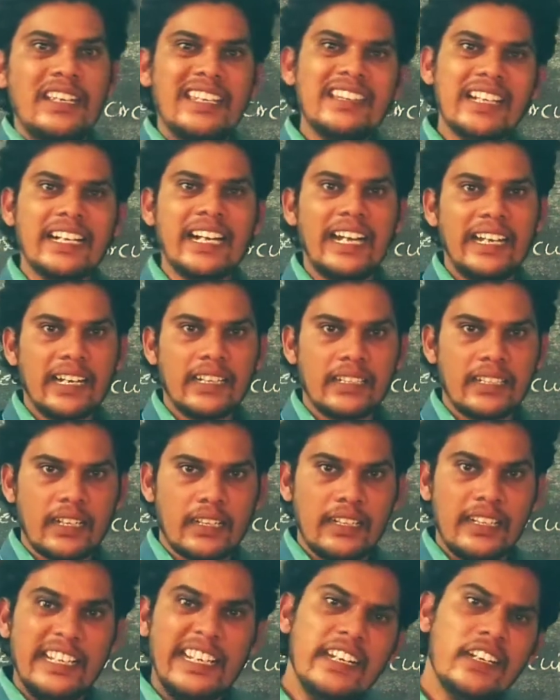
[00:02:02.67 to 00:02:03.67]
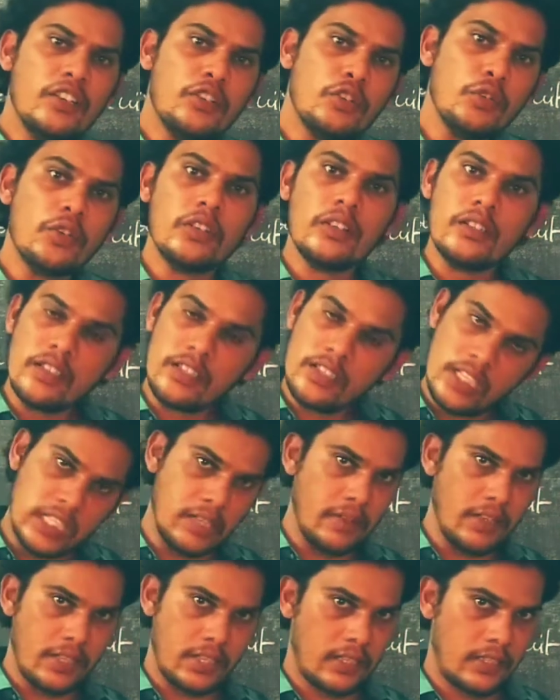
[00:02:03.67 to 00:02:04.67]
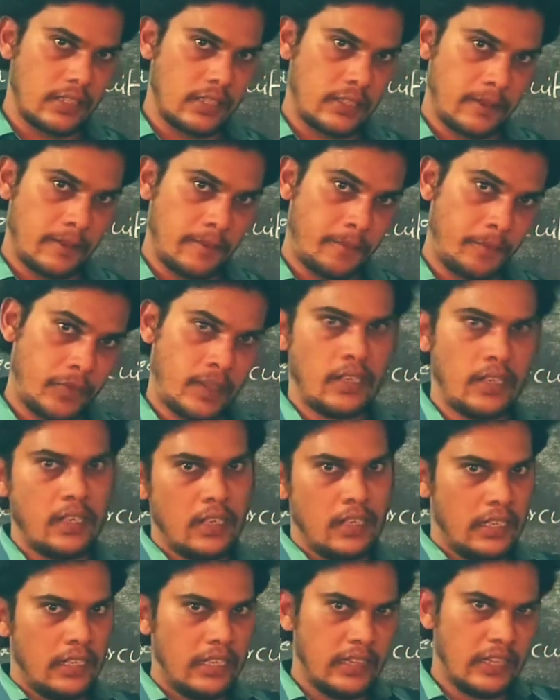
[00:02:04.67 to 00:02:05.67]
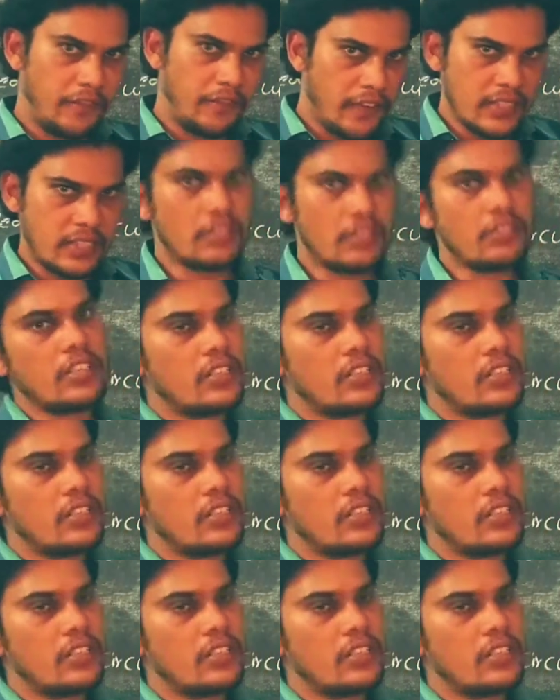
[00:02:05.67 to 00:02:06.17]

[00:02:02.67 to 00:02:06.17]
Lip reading: in the conductor in two situations. In the first